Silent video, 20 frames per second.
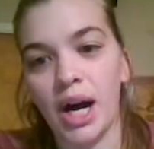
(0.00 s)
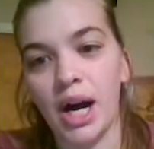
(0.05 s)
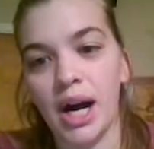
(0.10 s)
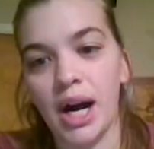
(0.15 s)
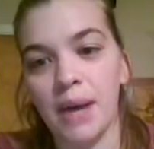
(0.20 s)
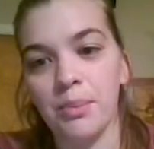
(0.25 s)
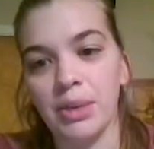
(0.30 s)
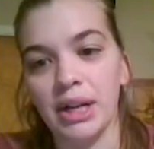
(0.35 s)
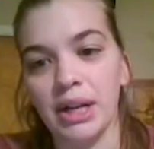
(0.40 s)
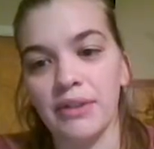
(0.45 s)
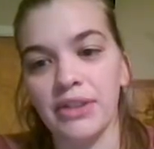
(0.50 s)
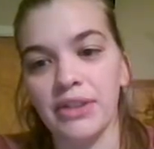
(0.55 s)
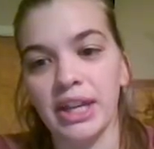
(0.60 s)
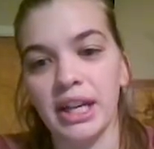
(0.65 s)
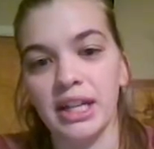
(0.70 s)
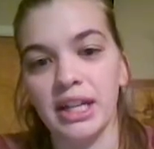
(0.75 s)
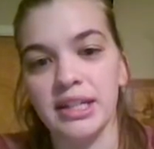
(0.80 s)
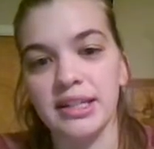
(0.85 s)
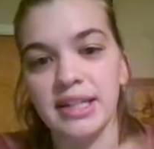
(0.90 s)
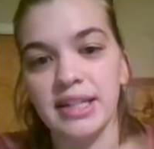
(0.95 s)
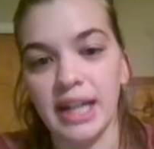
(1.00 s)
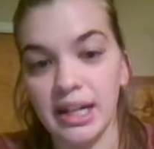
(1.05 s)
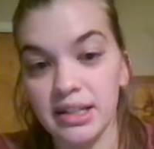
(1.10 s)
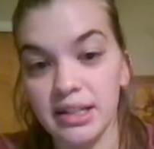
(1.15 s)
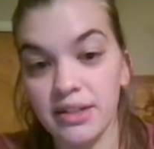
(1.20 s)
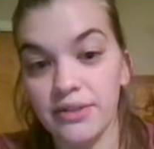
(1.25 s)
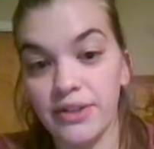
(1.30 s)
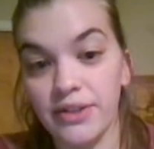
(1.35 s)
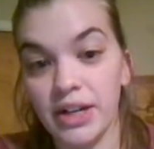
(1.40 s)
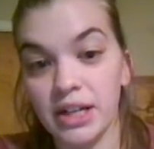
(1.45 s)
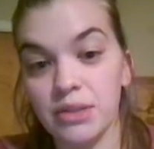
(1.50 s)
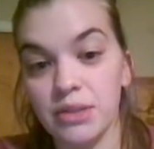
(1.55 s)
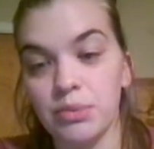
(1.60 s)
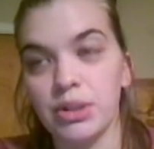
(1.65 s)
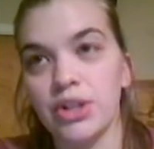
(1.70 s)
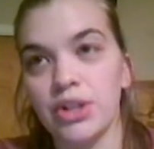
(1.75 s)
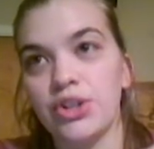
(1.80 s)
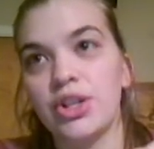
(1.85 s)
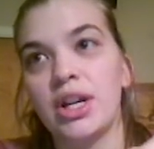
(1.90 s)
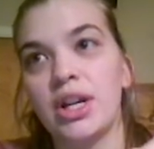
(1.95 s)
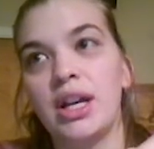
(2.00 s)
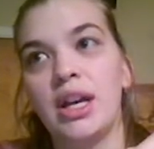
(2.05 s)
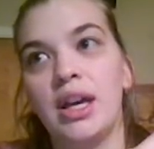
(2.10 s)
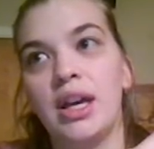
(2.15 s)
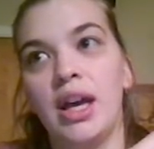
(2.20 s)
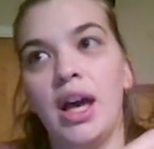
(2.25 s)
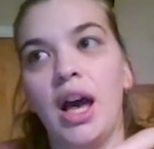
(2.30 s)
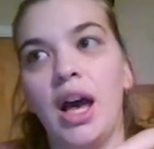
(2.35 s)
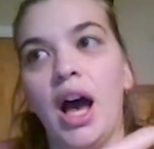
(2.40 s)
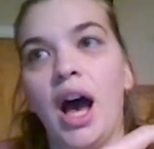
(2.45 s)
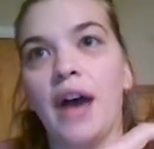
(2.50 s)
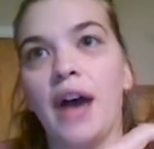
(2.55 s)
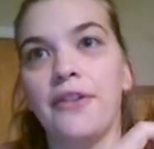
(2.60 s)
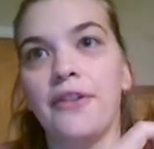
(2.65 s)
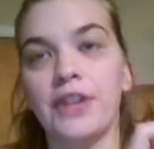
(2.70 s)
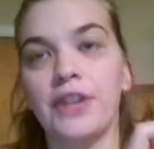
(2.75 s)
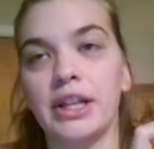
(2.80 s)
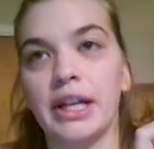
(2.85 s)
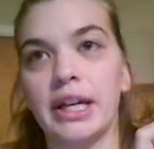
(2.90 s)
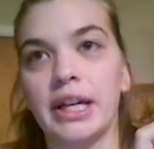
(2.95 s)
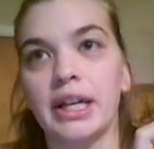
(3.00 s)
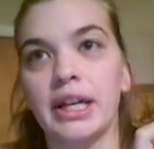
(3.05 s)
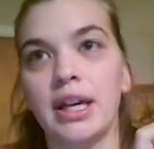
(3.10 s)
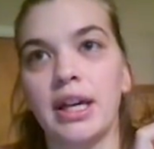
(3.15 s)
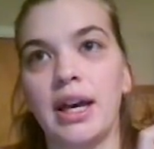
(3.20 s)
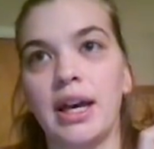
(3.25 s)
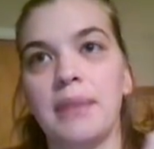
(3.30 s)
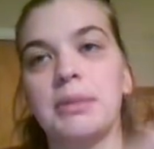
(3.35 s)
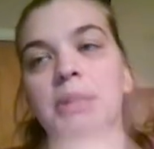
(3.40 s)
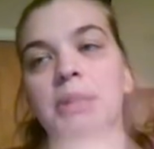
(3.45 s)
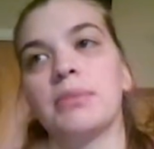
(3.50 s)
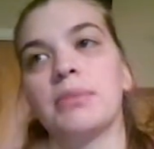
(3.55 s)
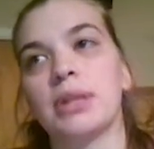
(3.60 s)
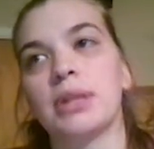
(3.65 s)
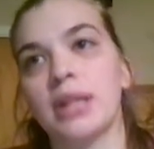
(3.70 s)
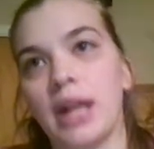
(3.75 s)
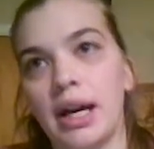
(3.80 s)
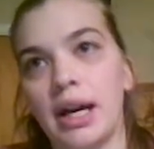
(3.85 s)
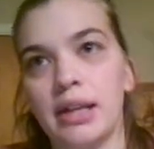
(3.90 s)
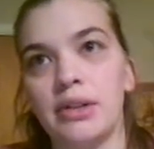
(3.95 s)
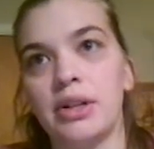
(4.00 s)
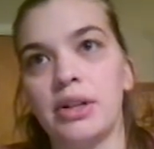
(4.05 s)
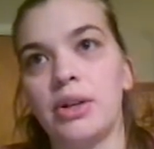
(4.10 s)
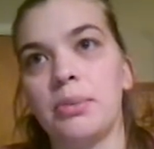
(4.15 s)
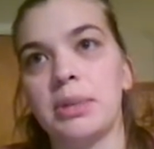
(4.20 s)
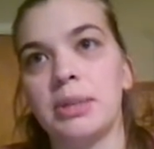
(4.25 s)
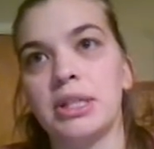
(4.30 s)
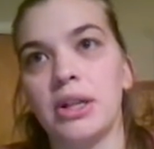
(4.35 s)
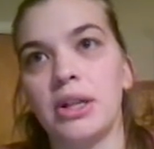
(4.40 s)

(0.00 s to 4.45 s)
whenever they get a status effect, which I feel like, I mean, with Kylo, he'll be